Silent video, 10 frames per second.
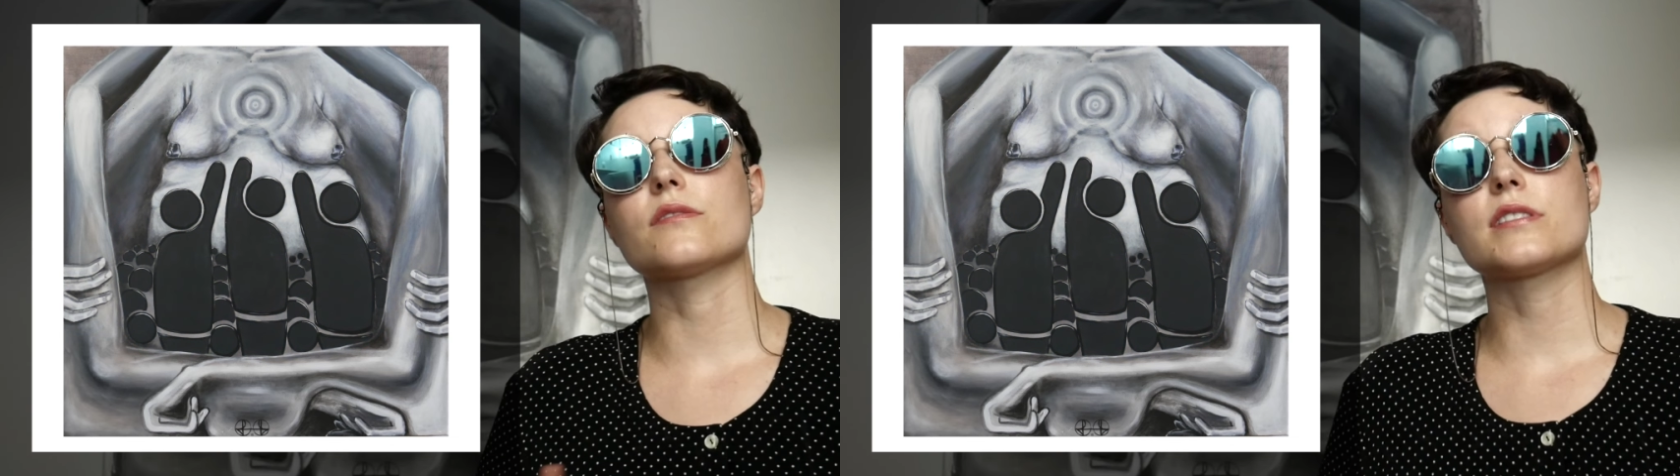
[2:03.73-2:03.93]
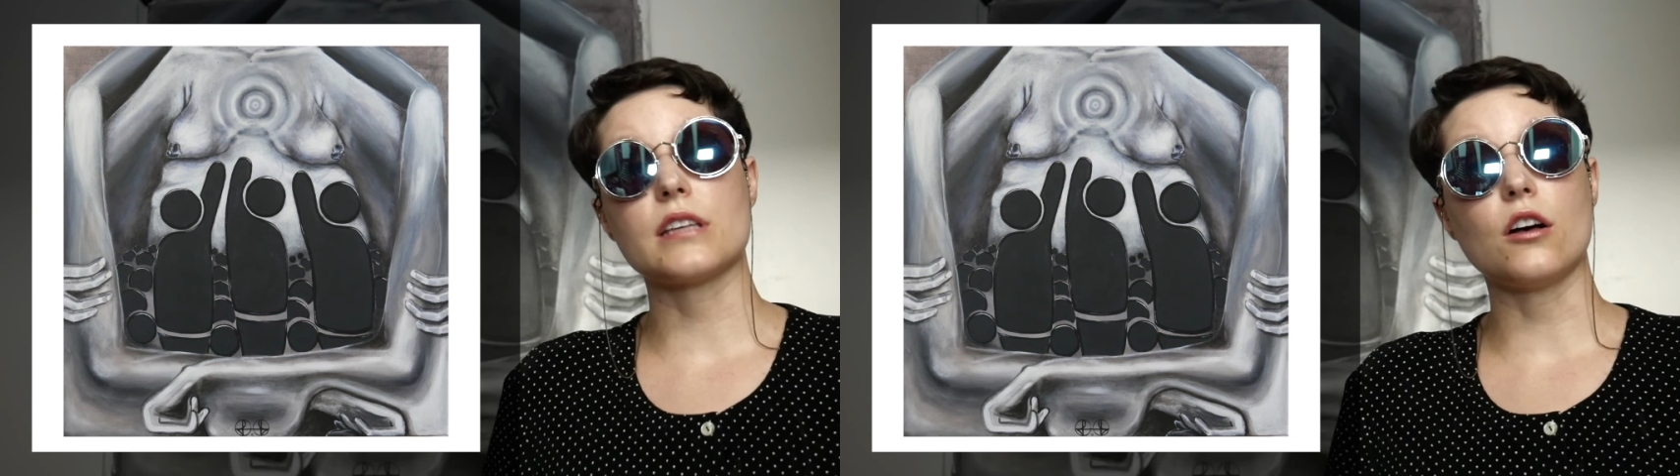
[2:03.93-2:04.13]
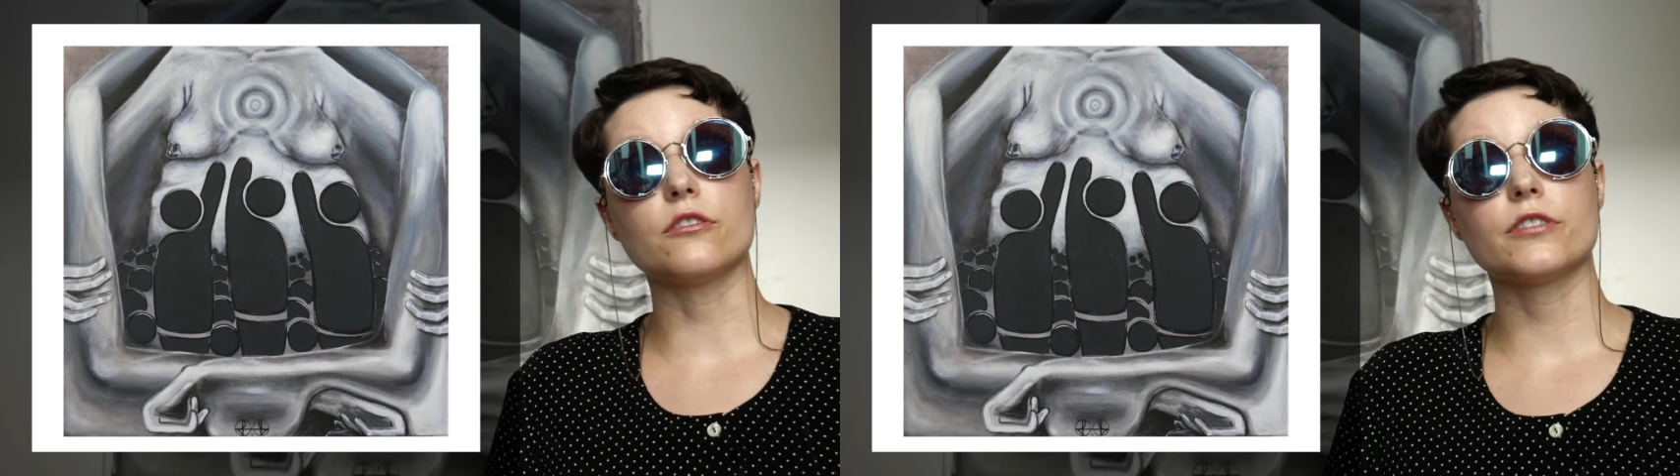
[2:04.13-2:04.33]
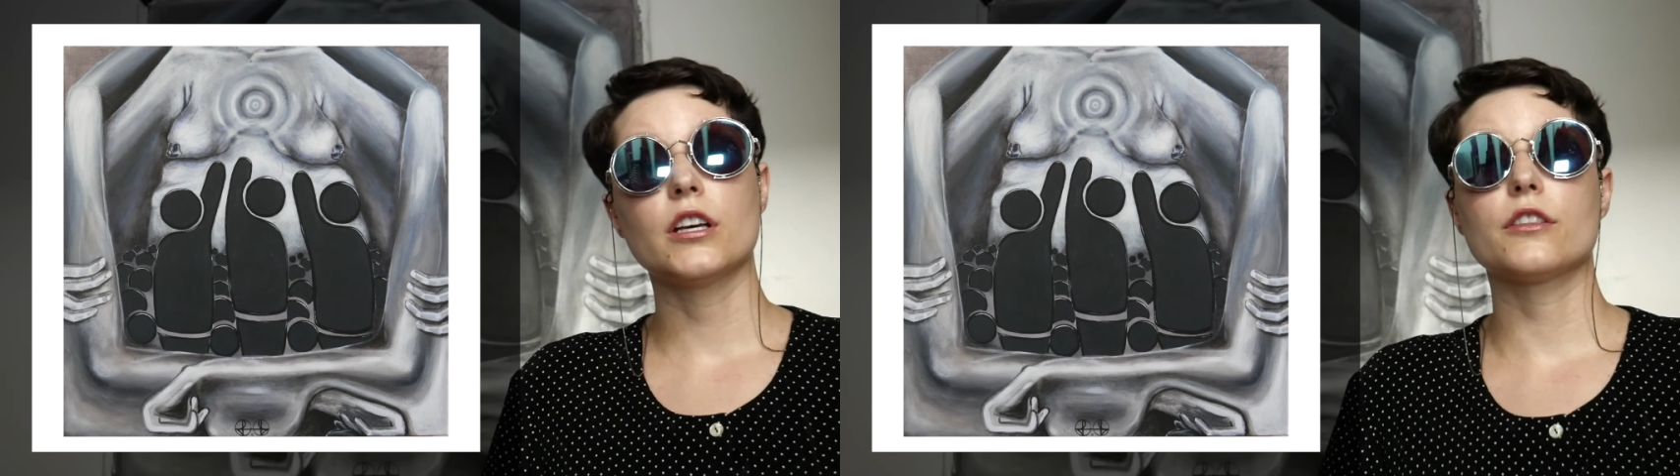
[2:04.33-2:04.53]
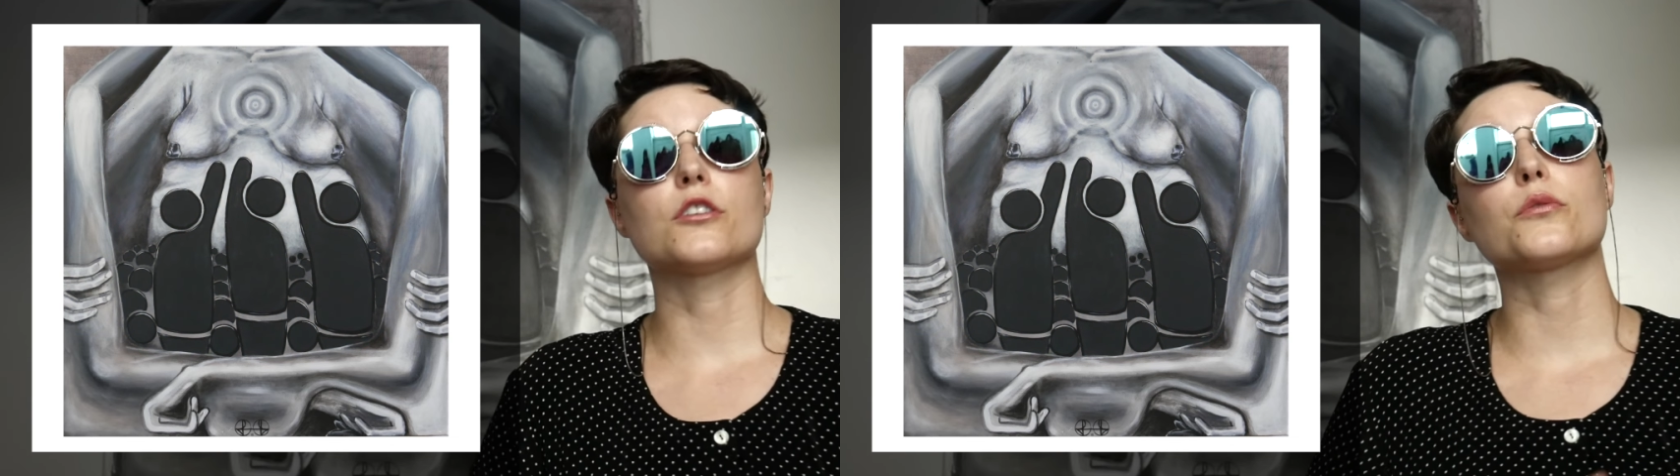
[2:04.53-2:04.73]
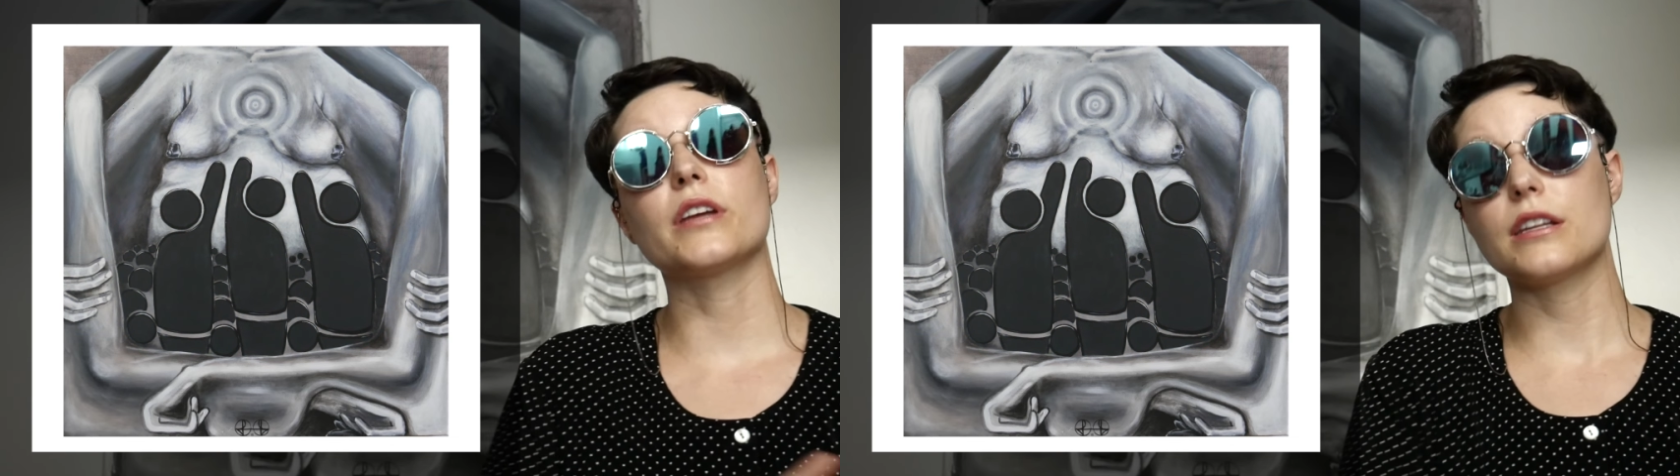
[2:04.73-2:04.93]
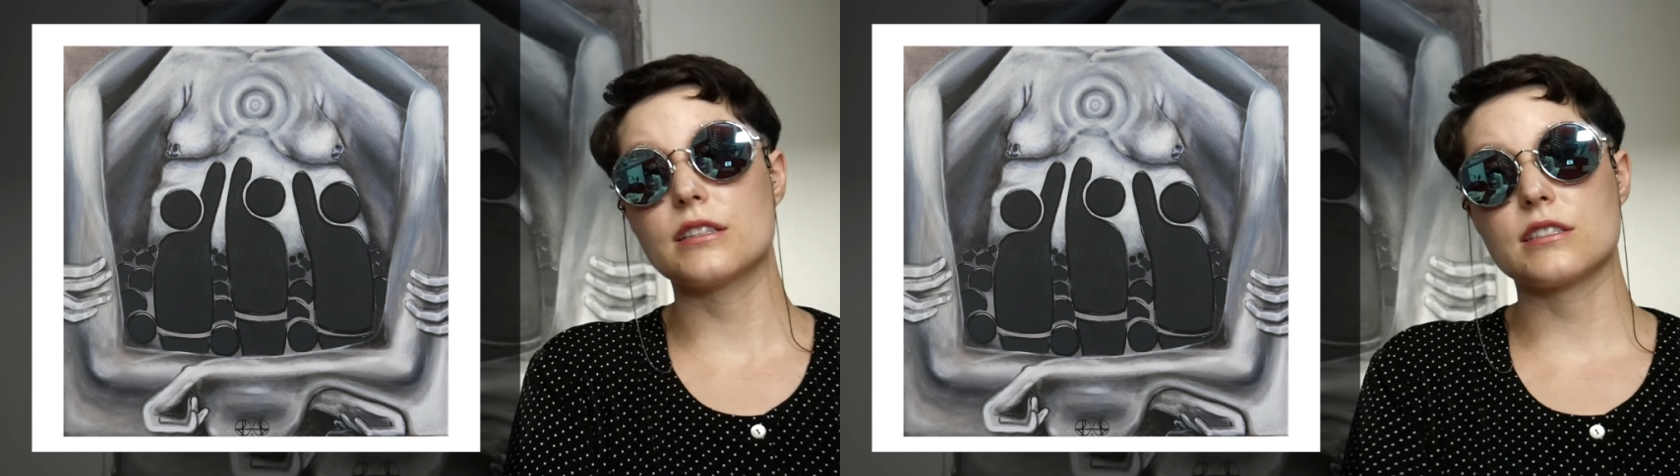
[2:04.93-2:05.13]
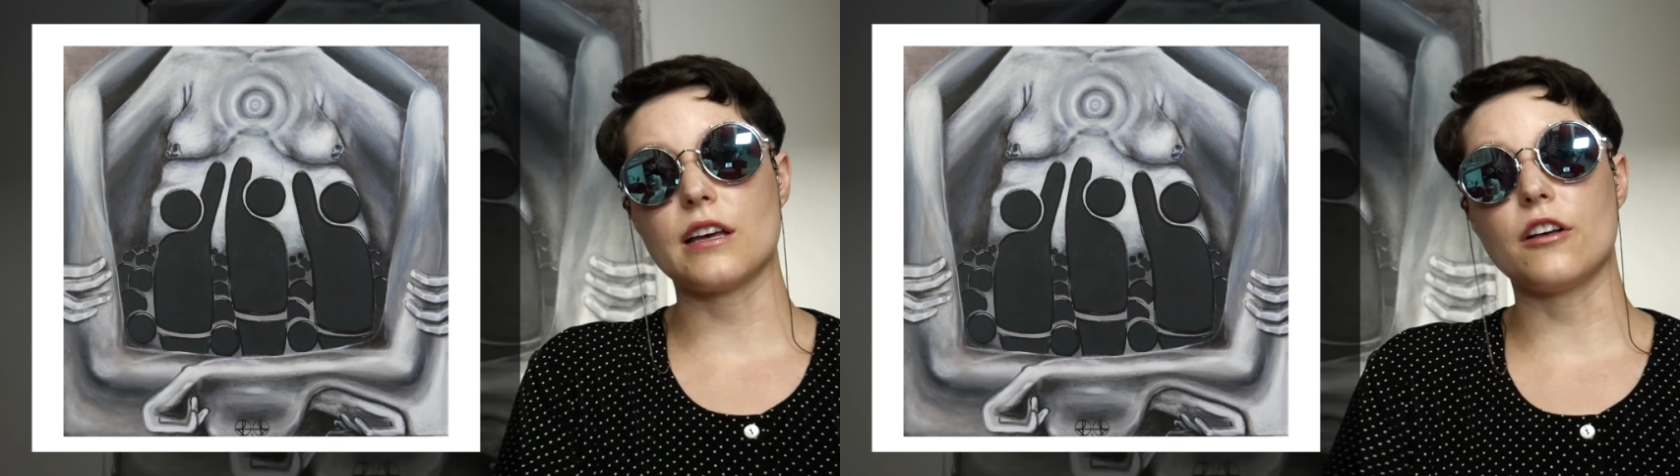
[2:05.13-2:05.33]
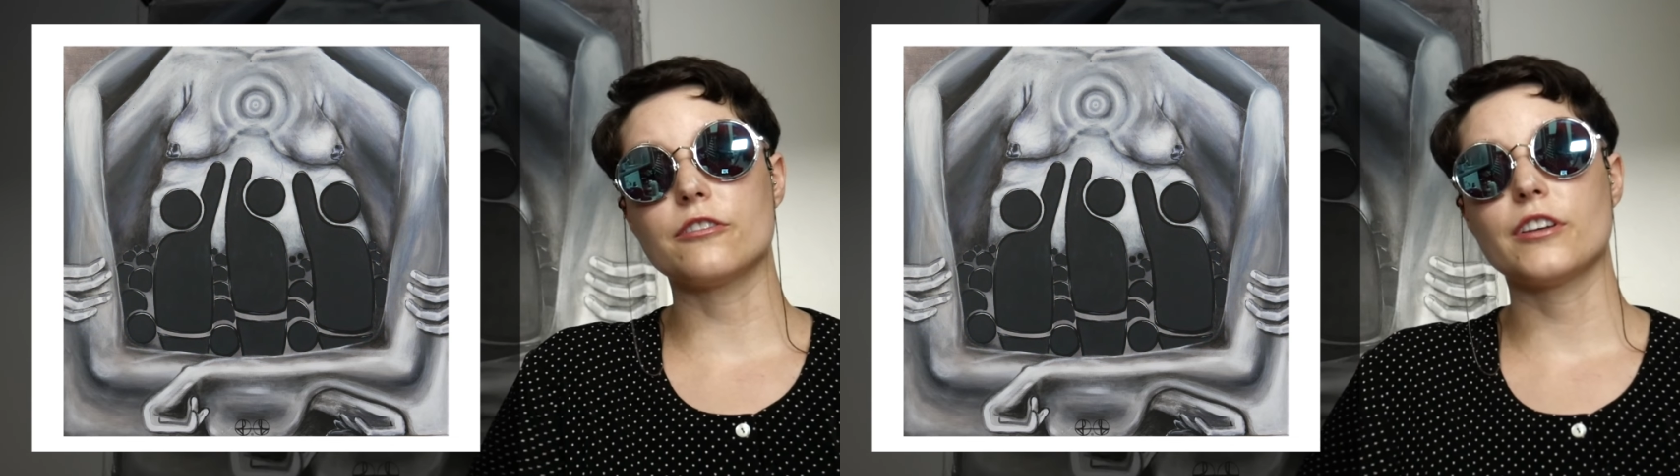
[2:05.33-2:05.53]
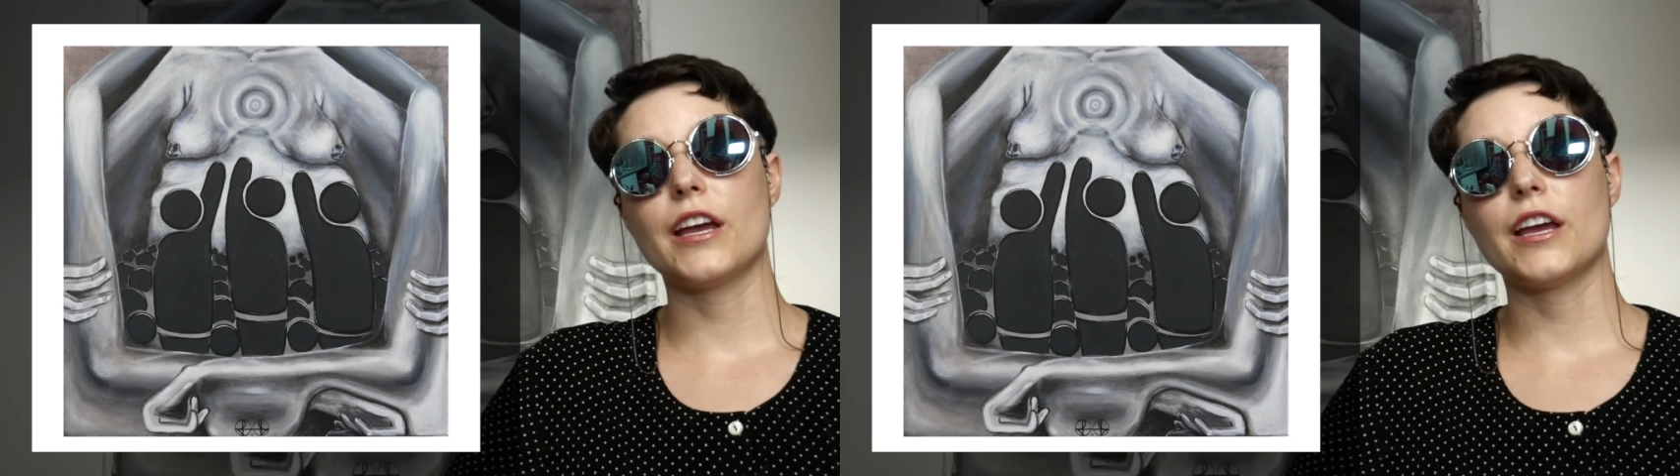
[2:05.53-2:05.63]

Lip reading: self, the created self,